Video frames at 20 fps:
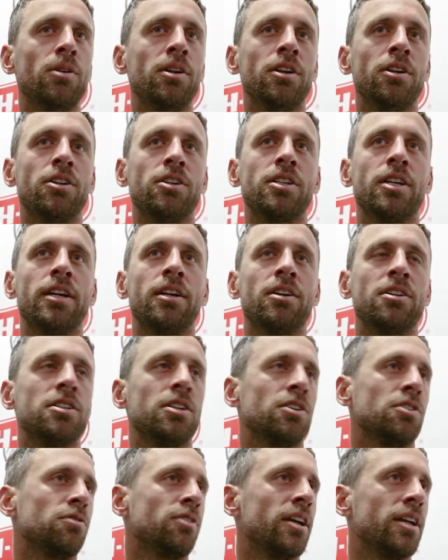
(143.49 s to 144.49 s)
and just get
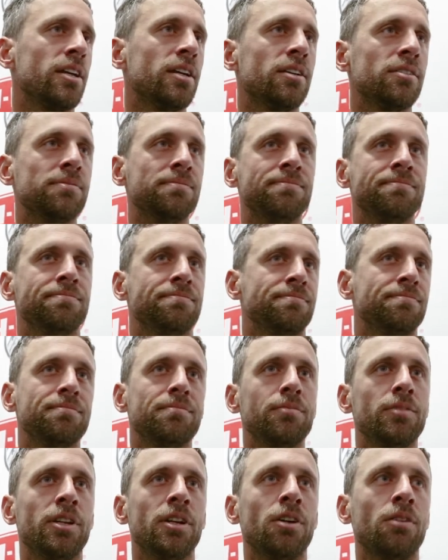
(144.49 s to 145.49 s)
ourselves ready and,
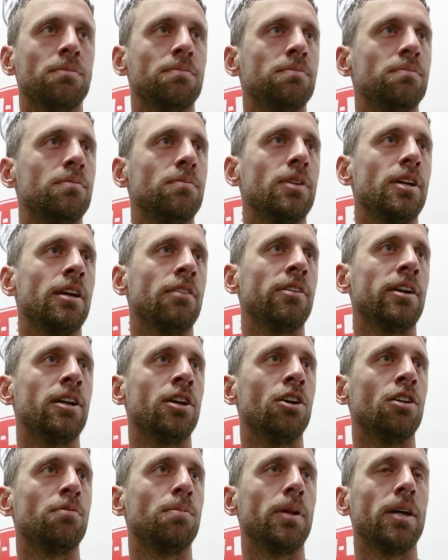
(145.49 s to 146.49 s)
you know, get ready to
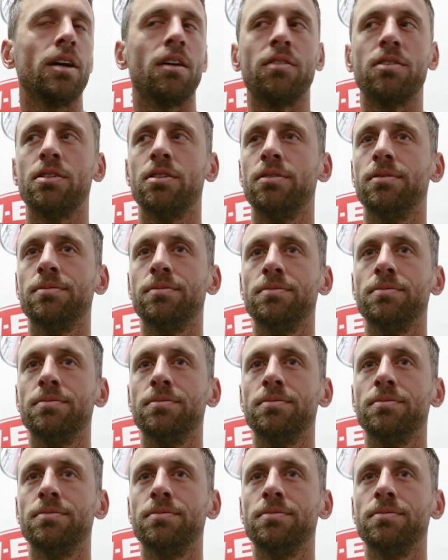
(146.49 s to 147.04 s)
go to the playoffs.